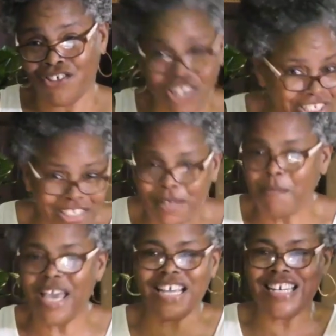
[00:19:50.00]
just to
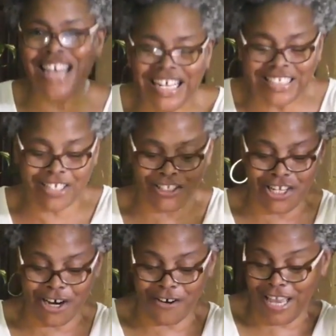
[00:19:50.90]
make
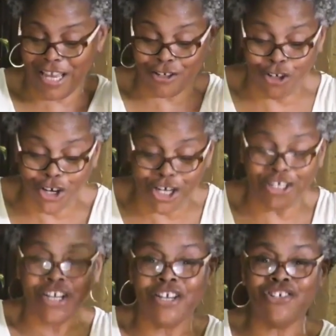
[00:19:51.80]
necessary and good
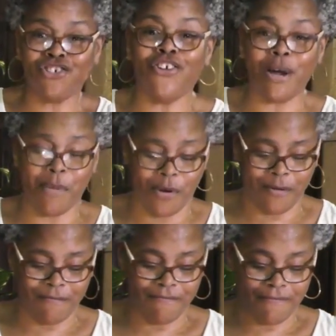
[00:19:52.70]
trouble.